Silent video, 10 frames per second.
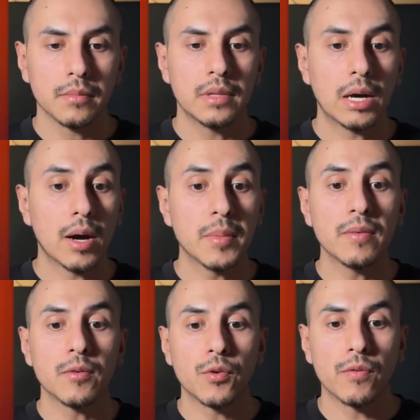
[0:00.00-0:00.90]
Now I'm
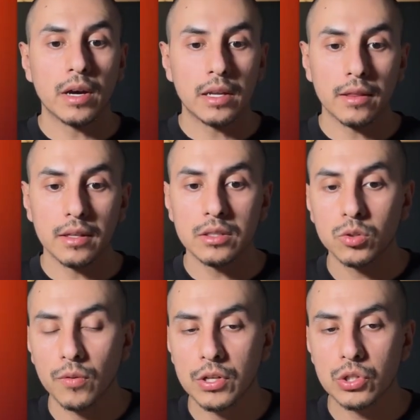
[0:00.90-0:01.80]
even refining
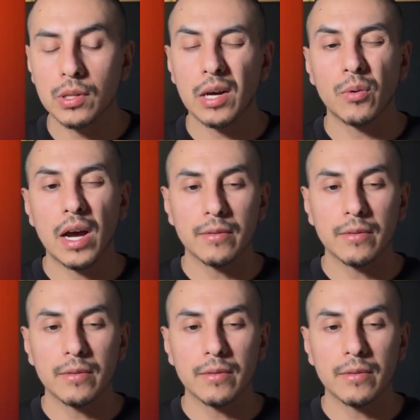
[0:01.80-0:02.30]
this, so eventually I don't